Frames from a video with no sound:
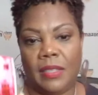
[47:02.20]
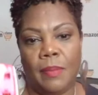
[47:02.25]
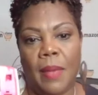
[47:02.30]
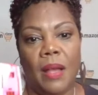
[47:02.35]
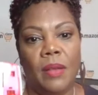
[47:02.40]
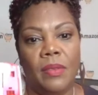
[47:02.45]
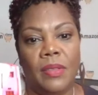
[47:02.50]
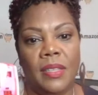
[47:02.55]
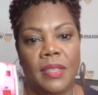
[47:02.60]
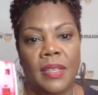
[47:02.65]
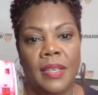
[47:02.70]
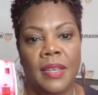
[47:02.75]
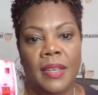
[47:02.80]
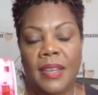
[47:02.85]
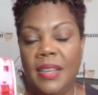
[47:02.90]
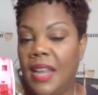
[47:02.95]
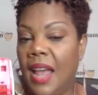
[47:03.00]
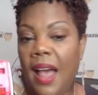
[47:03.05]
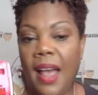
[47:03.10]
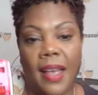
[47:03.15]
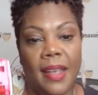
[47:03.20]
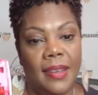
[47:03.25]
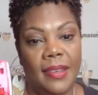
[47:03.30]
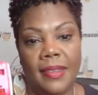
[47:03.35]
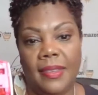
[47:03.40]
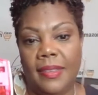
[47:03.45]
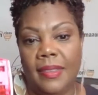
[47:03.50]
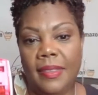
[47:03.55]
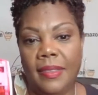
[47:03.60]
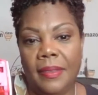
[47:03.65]
this mouse.
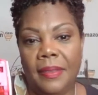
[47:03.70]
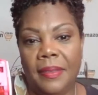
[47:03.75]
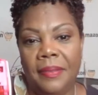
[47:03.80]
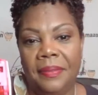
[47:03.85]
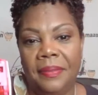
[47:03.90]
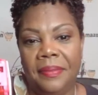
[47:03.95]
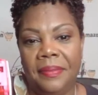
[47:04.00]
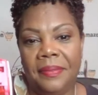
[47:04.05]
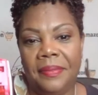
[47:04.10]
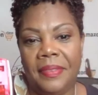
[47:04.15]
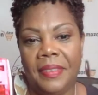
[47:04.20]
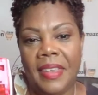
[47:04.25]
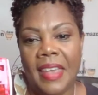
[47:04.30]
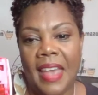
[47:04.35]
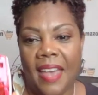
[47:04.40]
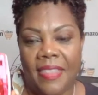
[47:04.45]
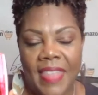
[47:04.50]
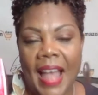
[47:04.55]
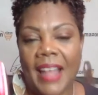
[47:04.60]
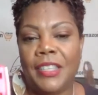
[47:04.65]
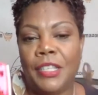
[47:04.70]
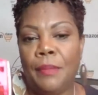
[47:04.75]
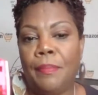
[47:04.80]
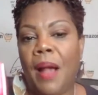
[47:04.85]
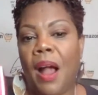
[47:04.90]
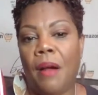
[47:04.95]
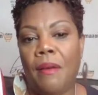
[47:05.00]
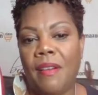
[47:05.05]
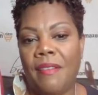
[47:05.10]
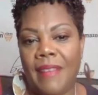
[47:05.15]
None. And that's
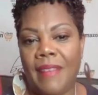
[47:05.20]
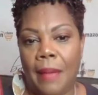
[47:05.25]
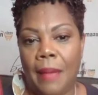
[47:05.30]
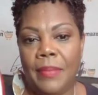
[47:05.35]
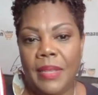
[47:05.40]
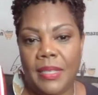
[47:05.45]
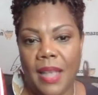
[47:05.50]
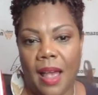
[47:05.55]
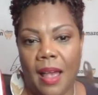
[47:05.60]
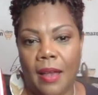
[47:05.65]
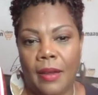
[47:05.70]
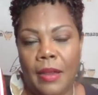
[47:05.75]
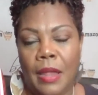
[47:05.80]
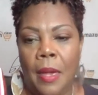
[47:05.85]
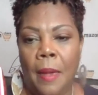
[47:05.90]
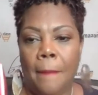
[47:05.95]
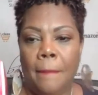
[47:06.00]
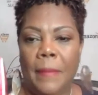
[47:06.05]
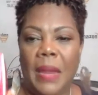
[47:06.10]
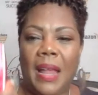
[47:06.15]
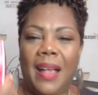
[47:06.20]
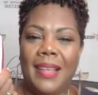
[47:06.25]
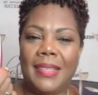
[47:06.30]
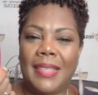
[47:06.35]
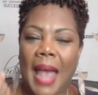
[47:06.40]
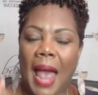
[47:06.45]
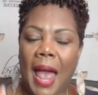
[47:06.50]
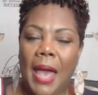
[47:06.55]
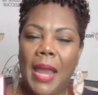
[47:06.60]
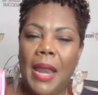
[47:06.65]
the power of Amazon,
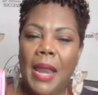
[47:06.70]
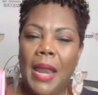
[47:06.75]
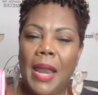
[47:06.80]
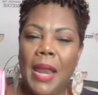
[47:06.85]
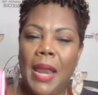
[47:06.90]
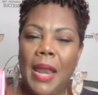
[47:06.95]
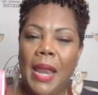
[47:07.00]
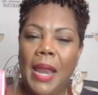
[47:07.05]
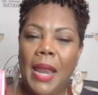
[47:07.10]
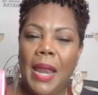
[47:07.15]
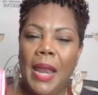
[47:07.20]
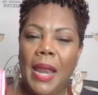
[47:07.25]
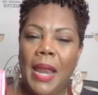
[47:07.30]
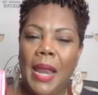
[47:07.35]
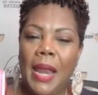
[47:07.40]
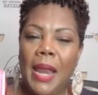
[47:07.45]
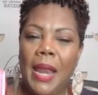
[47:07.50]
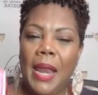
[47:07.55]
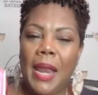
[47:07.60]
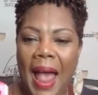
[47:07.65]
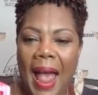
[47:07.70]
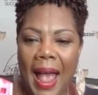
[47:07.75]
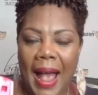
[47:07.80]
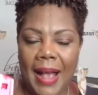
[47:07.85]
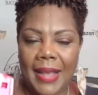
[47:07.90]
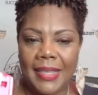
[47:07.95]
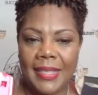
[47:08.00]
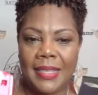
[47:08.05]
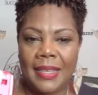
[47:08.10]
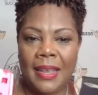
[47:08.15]
because items sell so
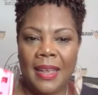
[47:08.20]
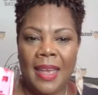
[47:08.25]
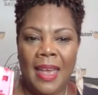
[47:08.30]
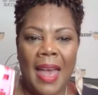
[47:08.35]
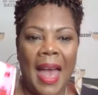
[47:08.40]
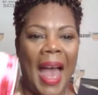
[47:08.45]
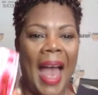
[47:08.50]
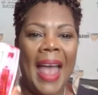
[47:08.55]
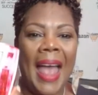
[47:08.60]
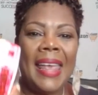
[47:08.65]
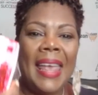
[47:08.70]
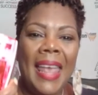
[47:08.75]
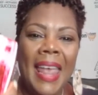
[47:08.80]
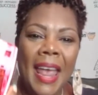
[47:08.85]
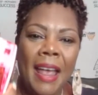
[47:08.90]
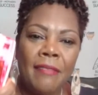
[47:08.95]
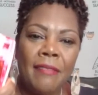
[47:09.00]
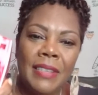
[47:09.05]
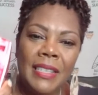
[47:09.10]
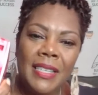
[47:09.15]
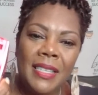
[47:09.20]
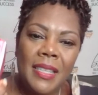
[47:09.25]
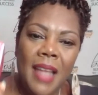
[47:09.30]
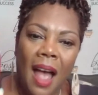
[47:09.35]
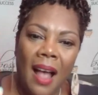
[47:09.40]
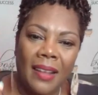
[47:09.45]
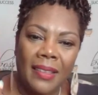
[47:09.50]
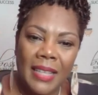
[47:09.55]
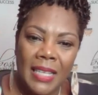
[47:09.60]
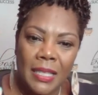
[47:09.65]
fast. I can't
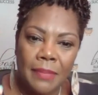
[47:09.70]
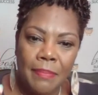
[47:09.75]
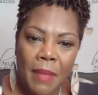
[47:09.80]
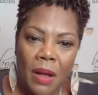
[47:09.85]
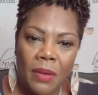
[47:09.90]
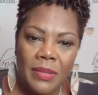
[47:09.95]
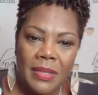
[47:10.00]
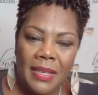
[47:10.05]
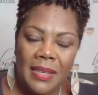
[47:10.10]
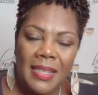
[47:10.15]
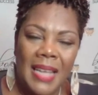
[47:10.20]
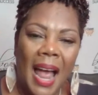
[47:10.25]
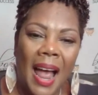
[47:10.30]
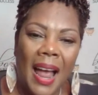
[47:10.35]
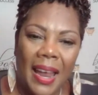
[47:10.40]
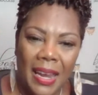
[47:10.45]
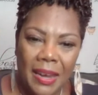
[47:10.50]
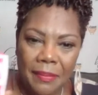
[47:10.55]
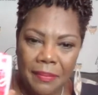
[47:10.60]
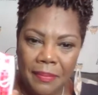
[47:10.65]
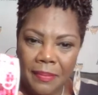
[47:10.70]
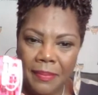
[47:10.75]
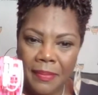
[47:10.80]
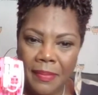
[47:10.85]
restock this mouse in time